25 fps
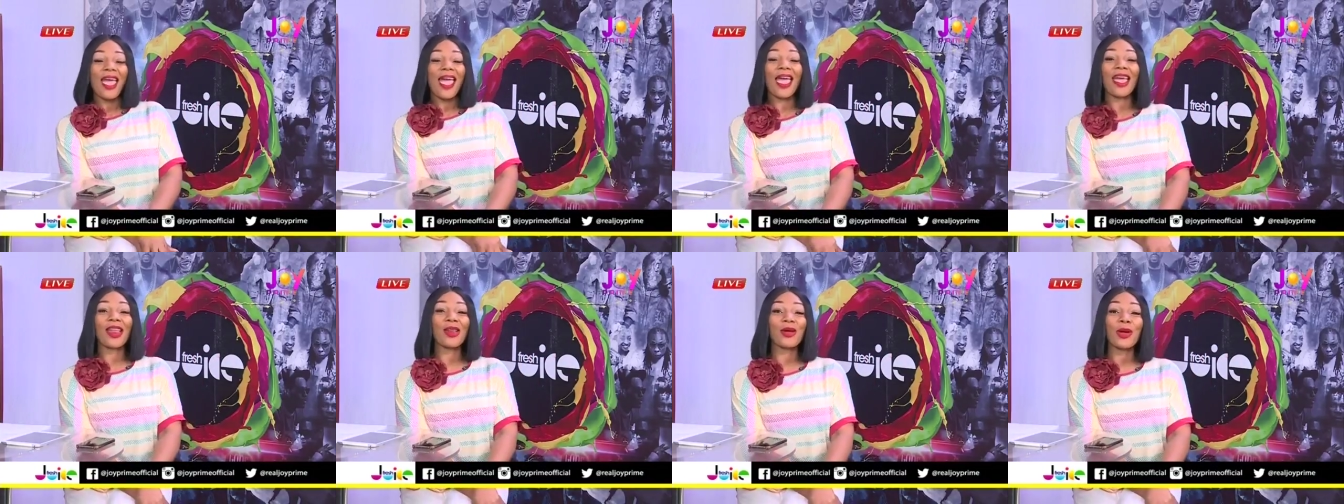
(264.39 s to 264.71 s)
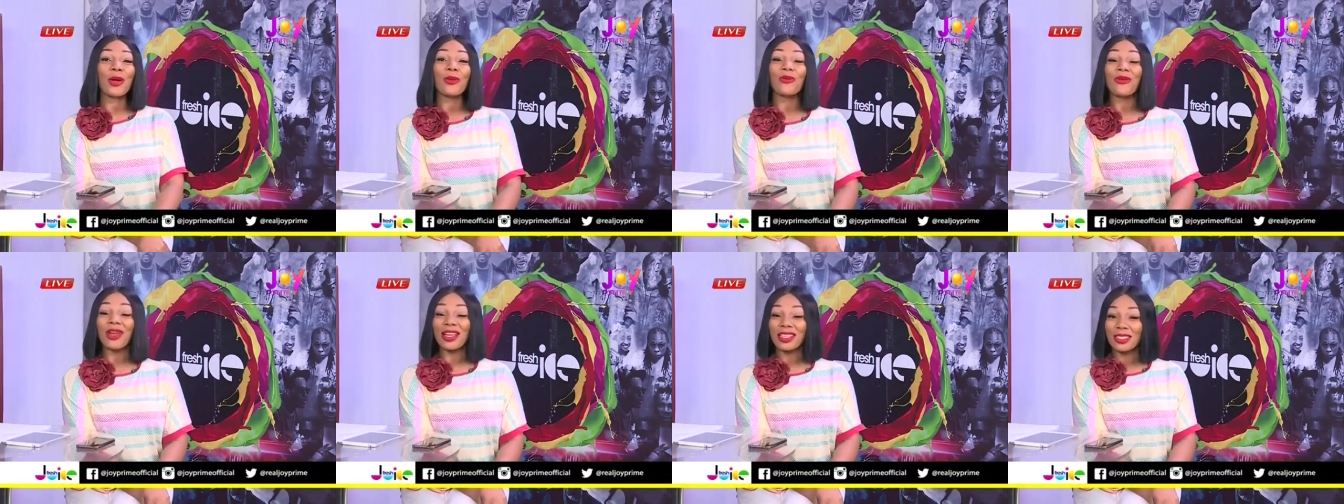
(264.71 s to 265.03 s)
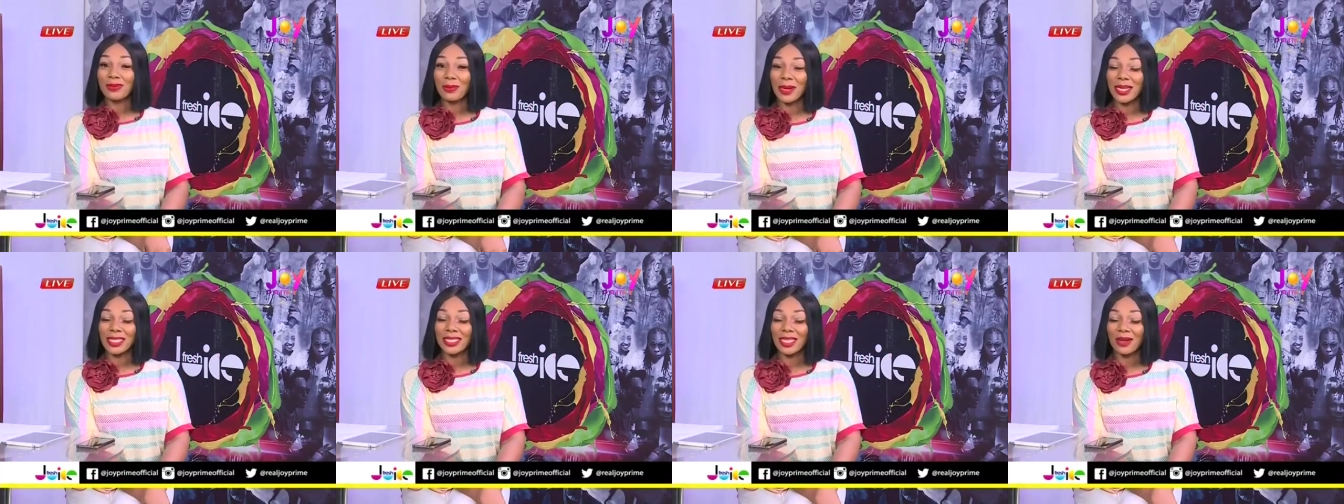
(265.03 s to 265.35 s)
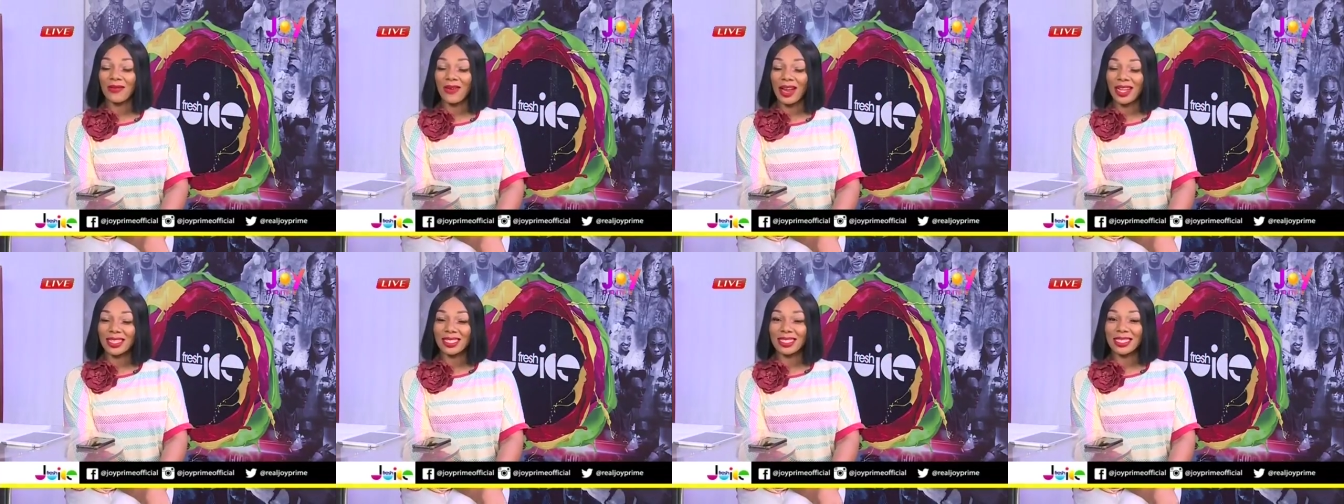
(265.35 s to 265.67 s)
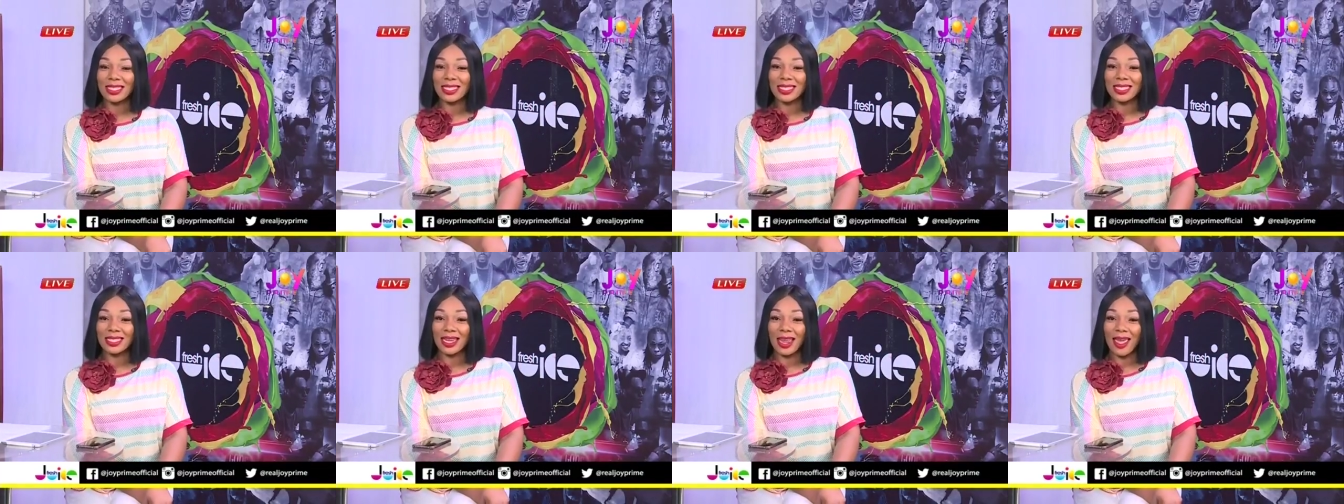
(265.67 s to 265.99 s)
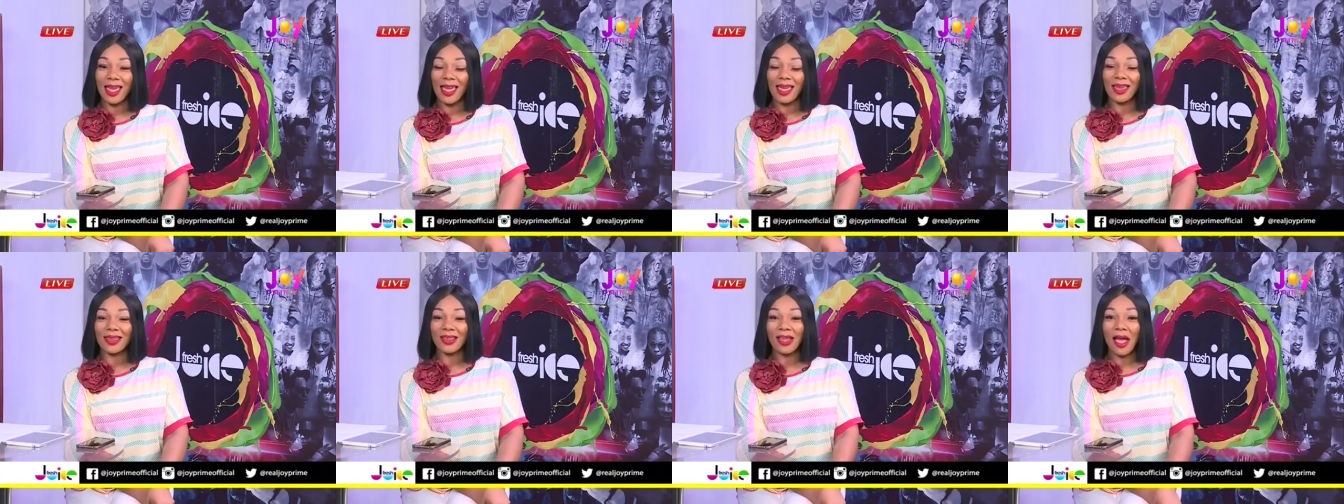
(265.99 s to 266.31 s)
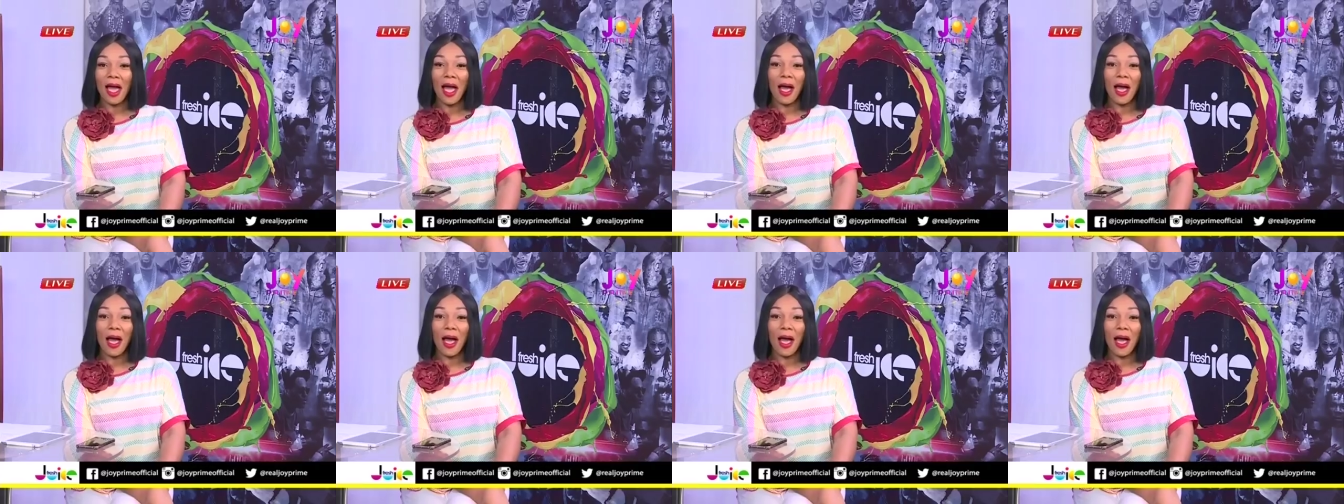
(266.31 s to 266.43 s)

Anyway, Ray's my director today.